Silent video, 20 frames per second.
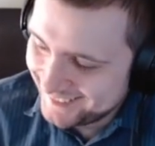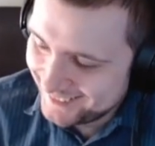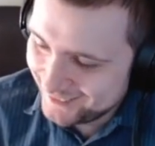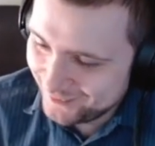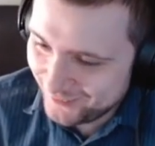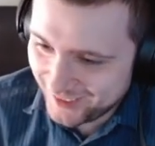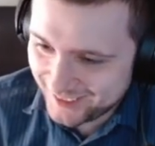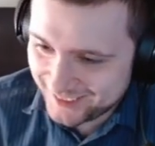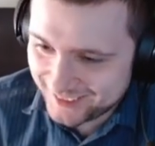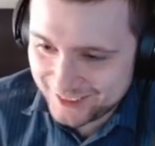
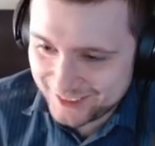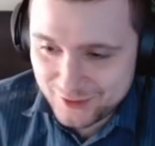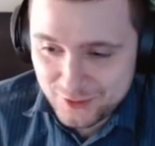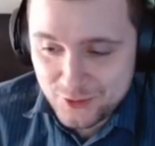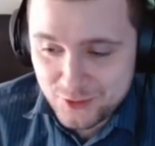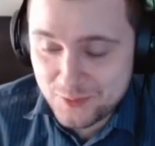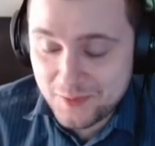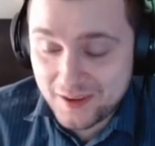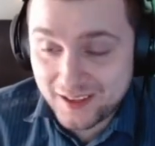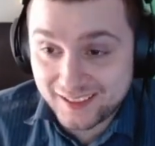Fucking
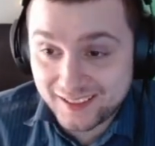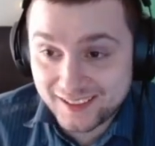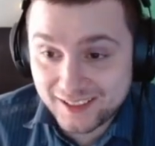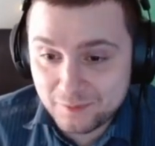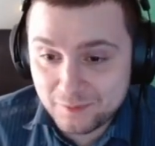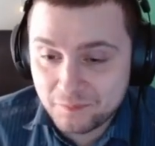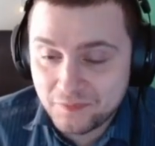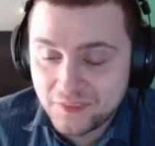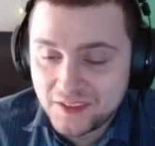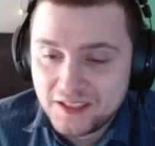douchebag
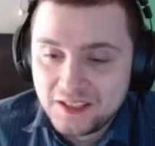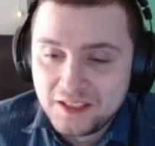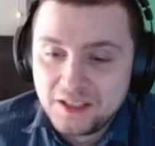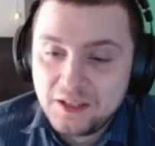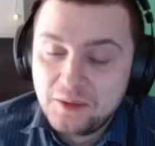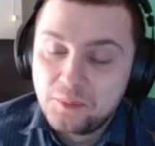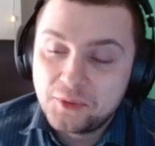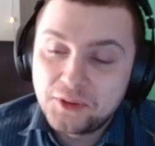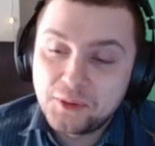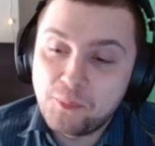game.
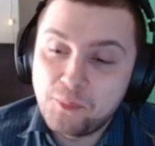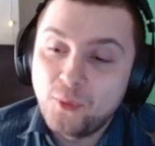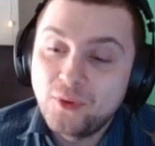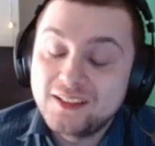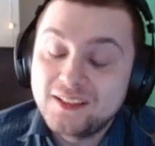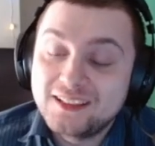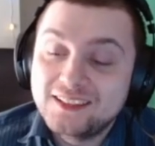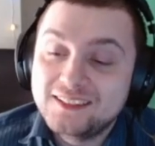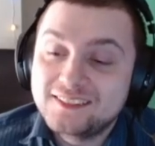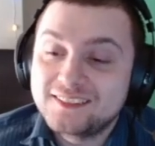But the
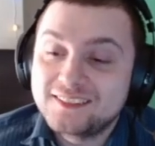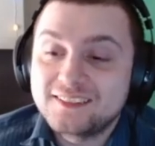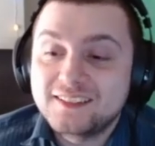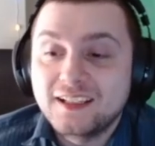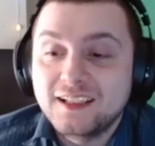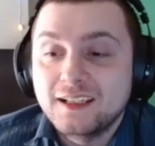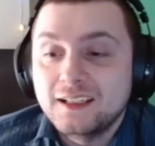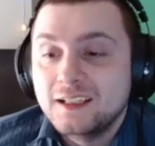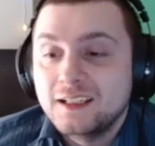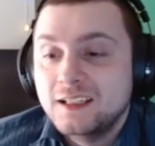point is
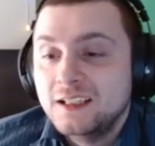that